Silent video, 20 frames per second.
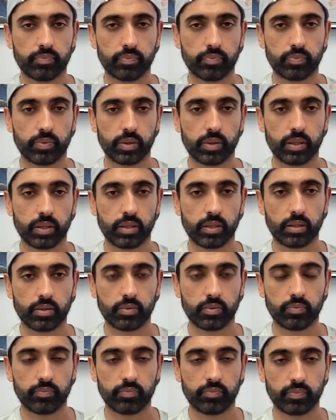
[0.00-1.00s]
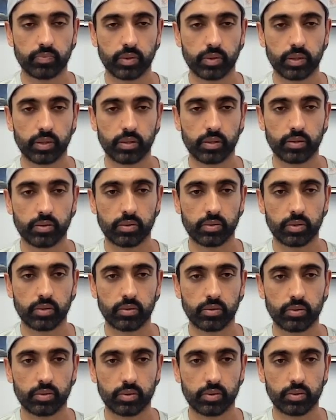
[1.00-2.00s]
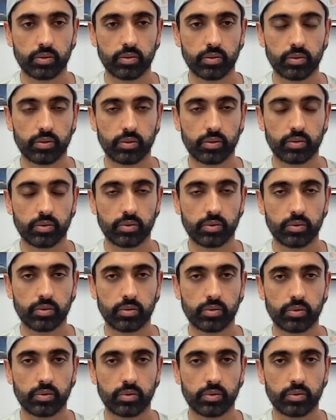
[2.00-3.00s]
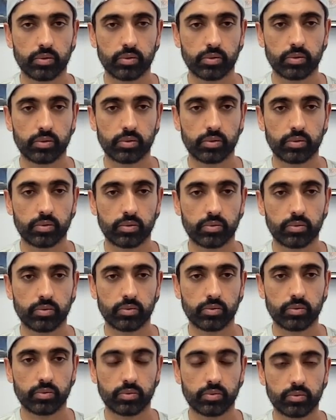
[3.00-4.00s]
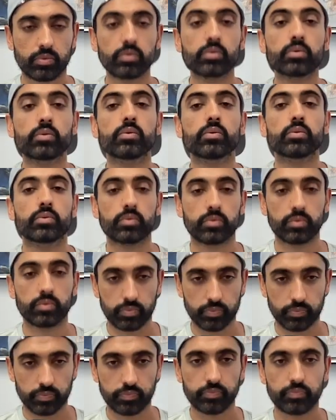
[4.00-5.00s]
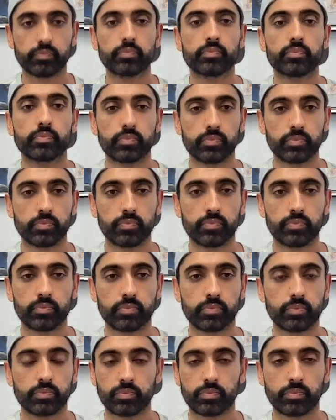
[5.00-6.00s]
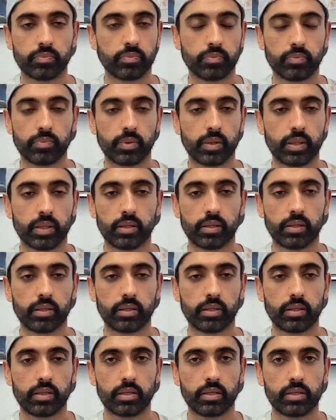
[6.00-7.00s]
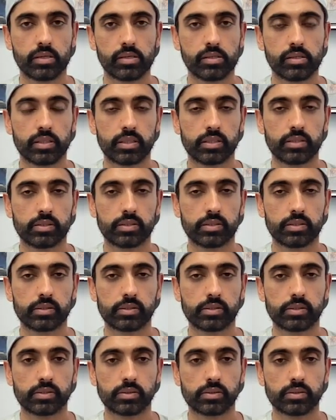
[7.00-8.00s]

This person isn't speaking.